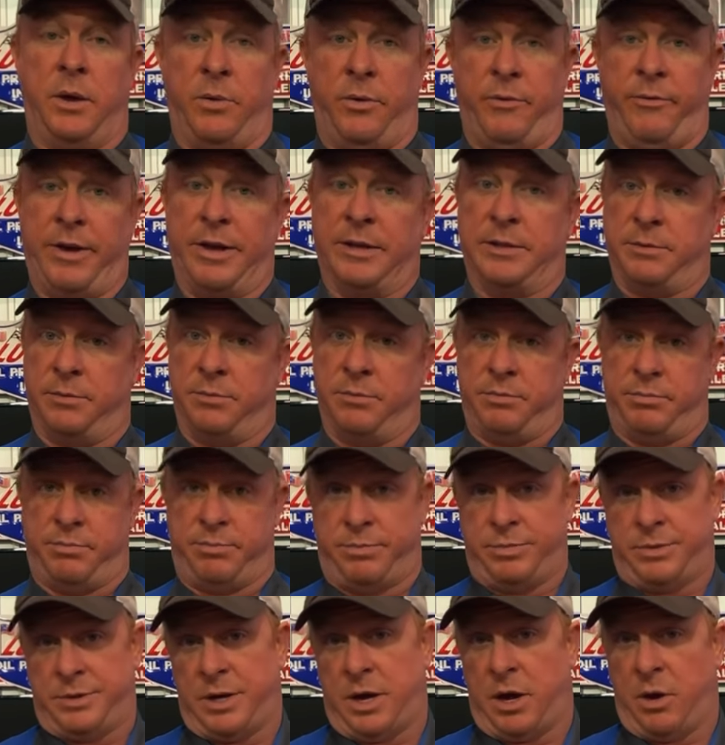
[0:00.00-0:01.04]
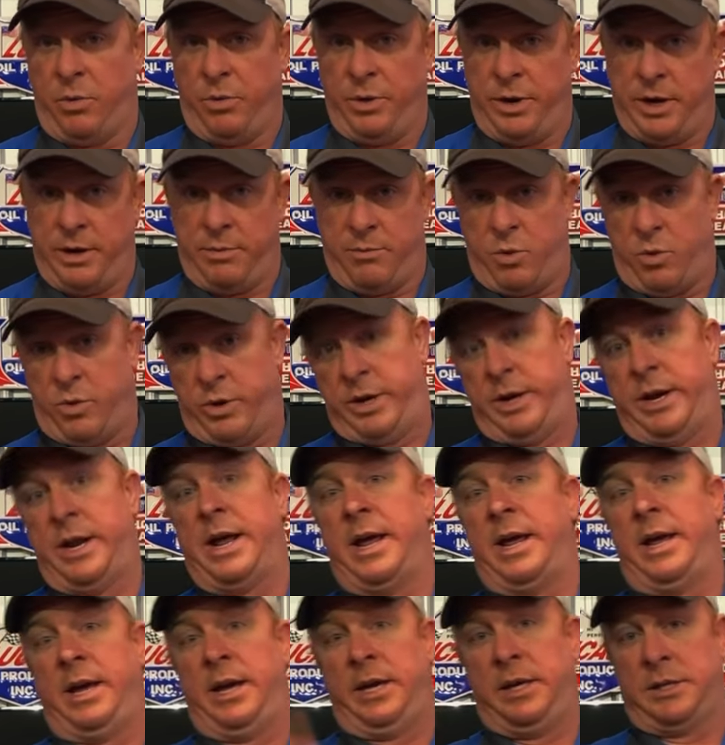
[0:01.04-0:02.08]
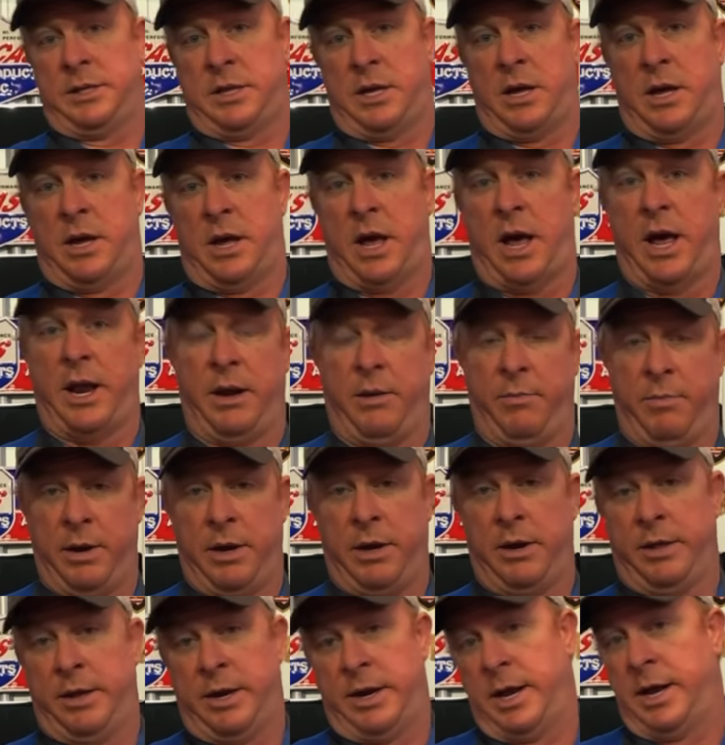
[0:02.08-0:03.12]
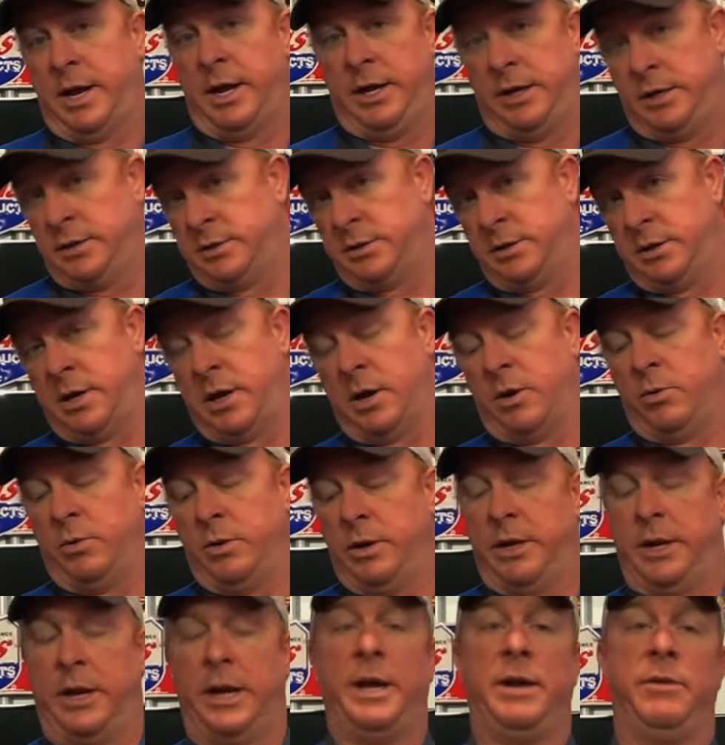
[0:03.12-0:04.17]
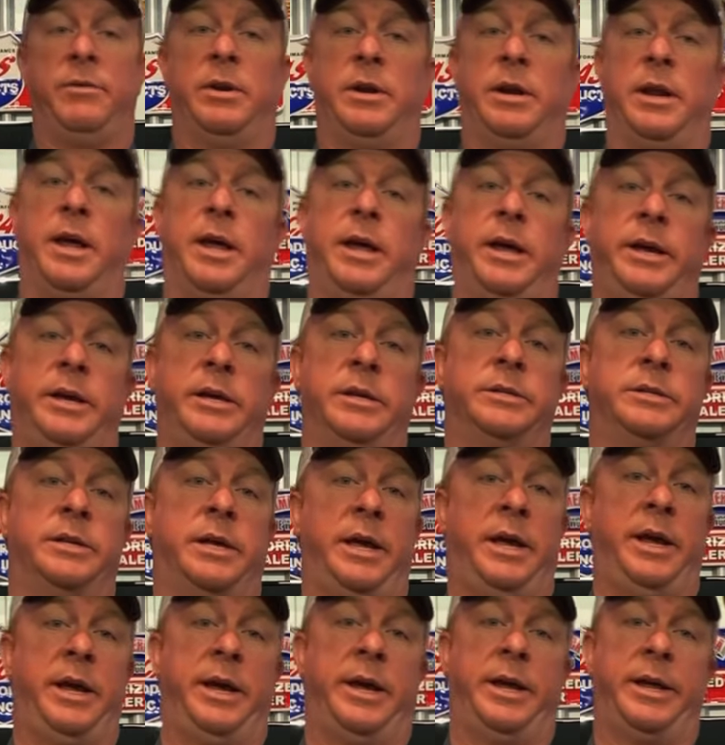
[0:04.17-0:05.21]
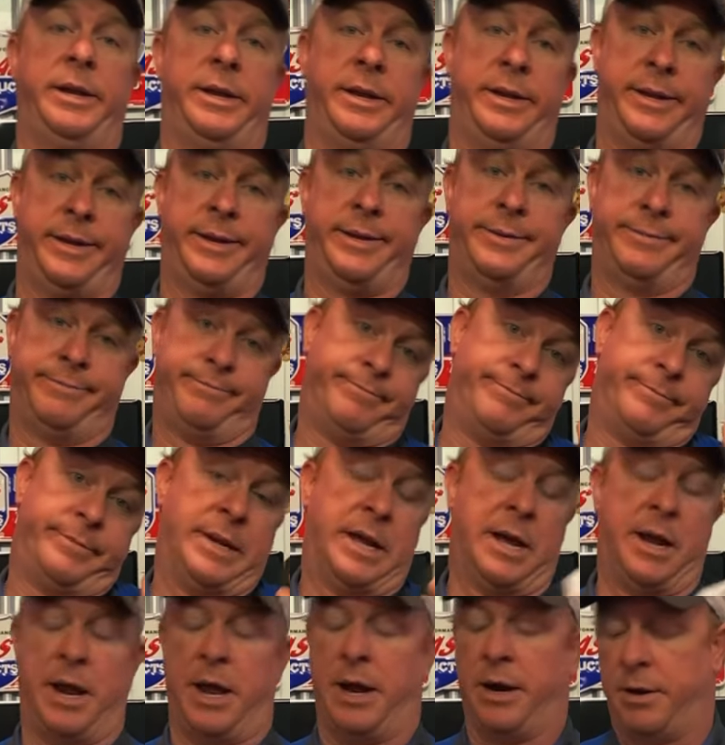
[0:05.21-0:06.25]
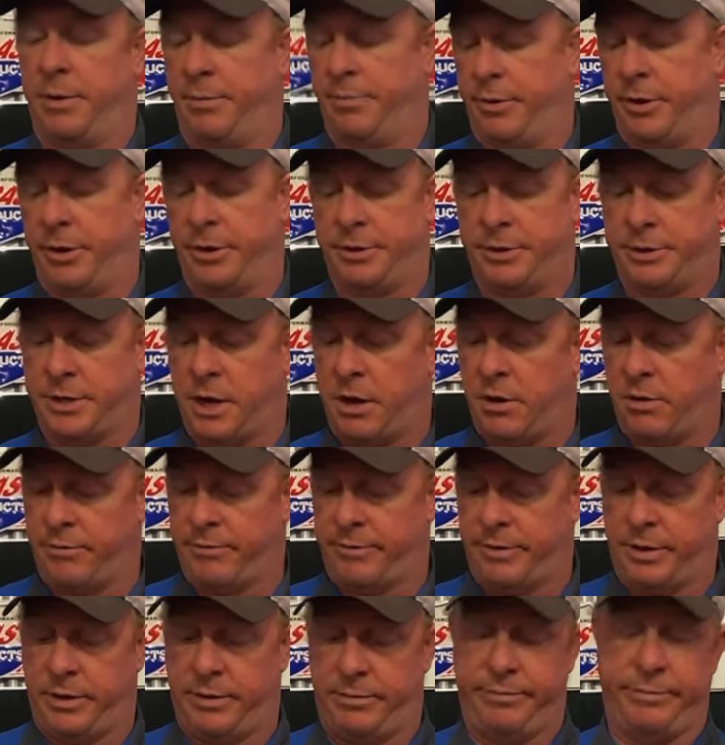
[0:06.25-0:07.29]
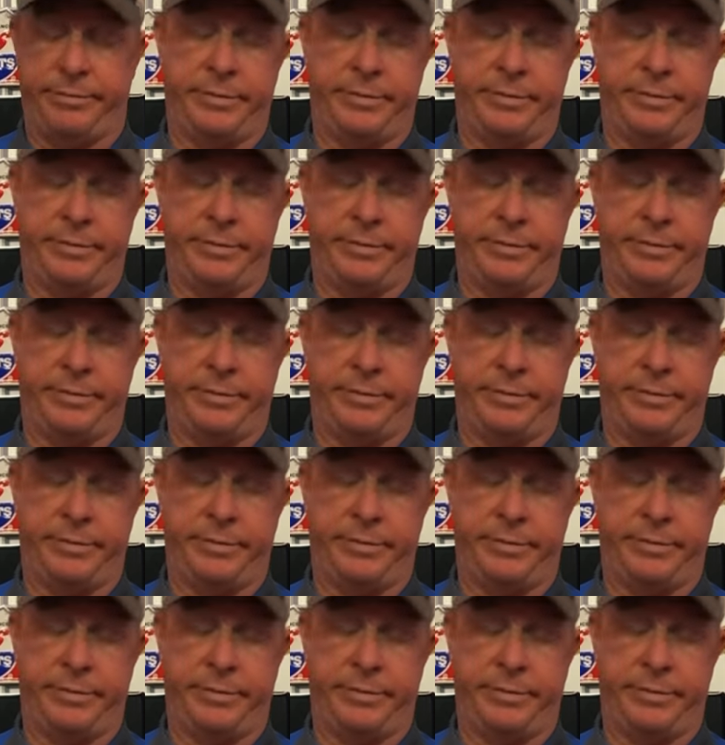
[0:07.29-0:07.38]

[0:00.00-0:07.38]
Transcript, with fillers: we've had some cold in the morning days, hot in the middle of the days, and cold in the evening days, and I like them. They're soft.